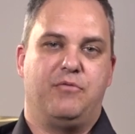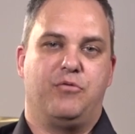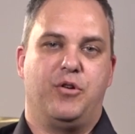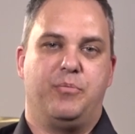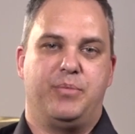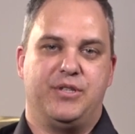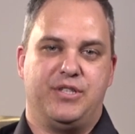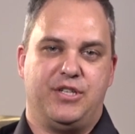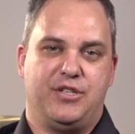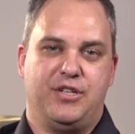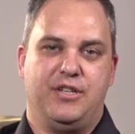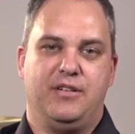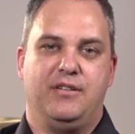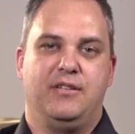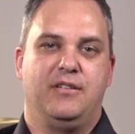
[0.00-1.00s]
root position,
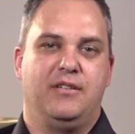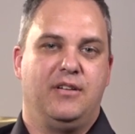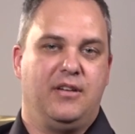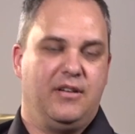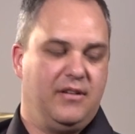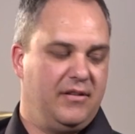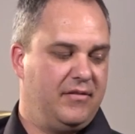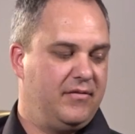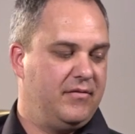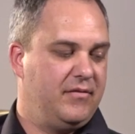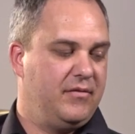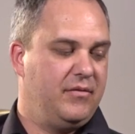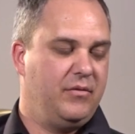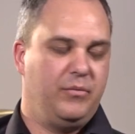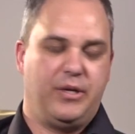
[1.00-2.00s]

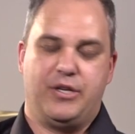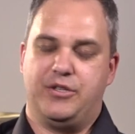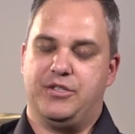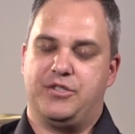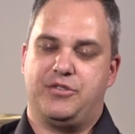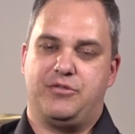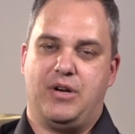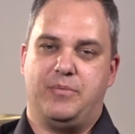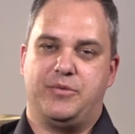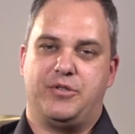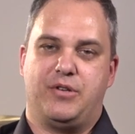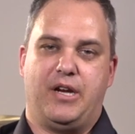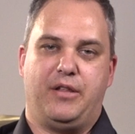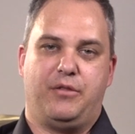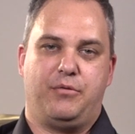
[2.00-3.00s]
we could just strum
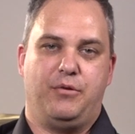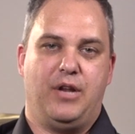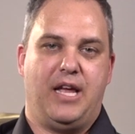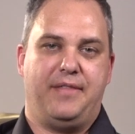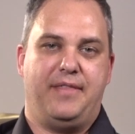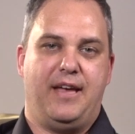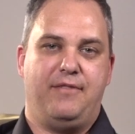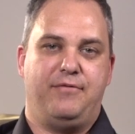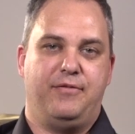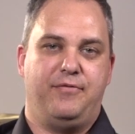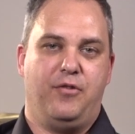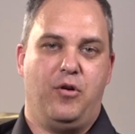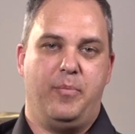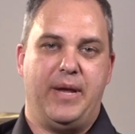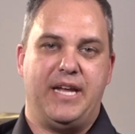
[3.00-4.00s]
straight through like that
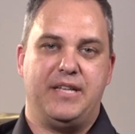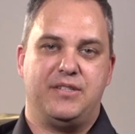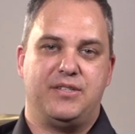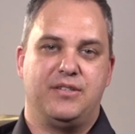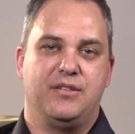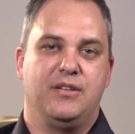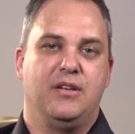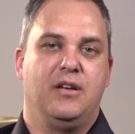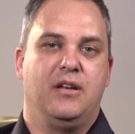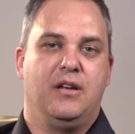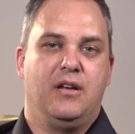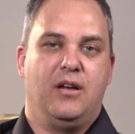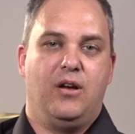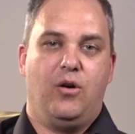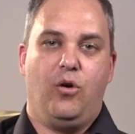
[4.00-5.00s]
for 4 beats,
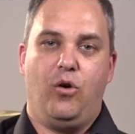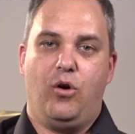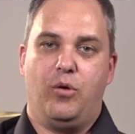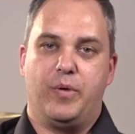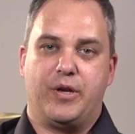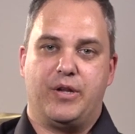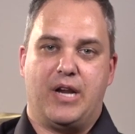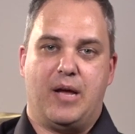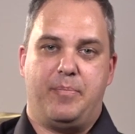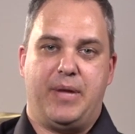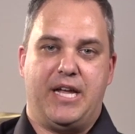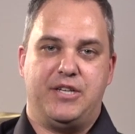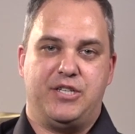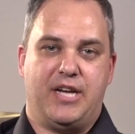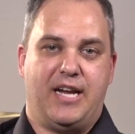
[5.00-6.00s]
or we could
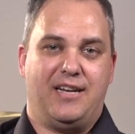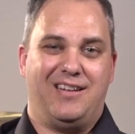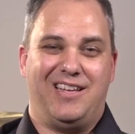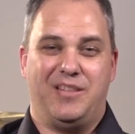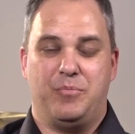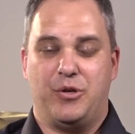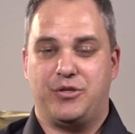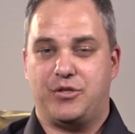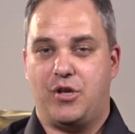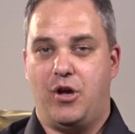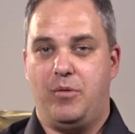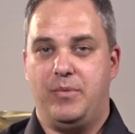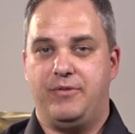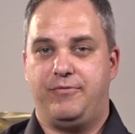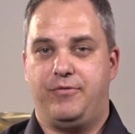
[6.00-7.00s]
arpeggiate. And the most
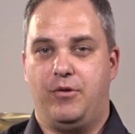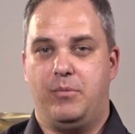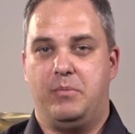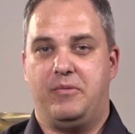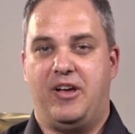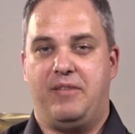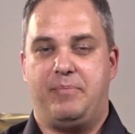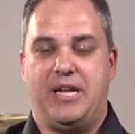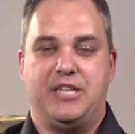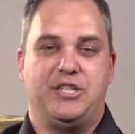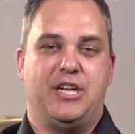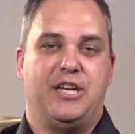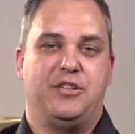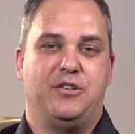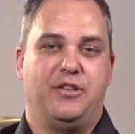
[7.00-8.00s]
common form of
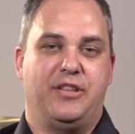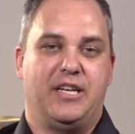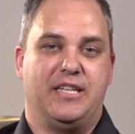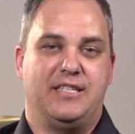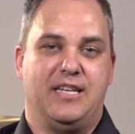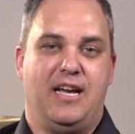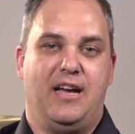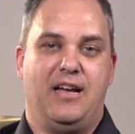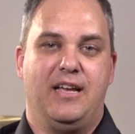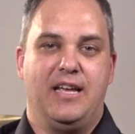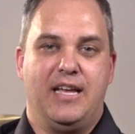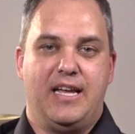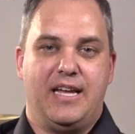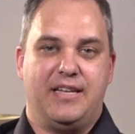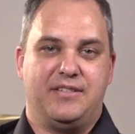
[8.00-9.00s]
arpeggiation on the guitar
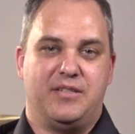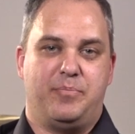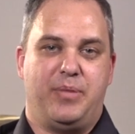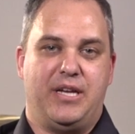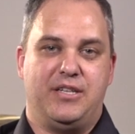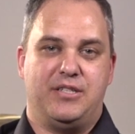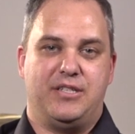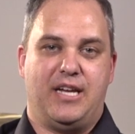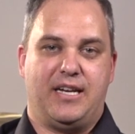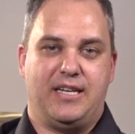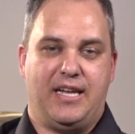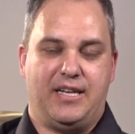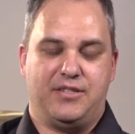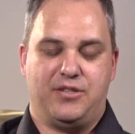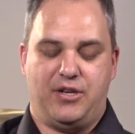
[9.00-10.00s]
is the pinch
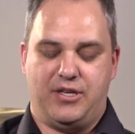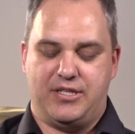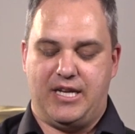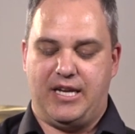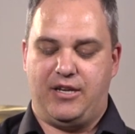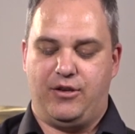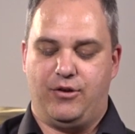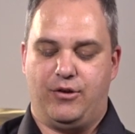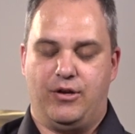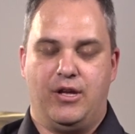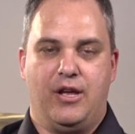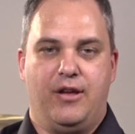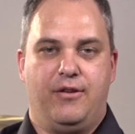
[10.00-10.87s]
technique. So you take your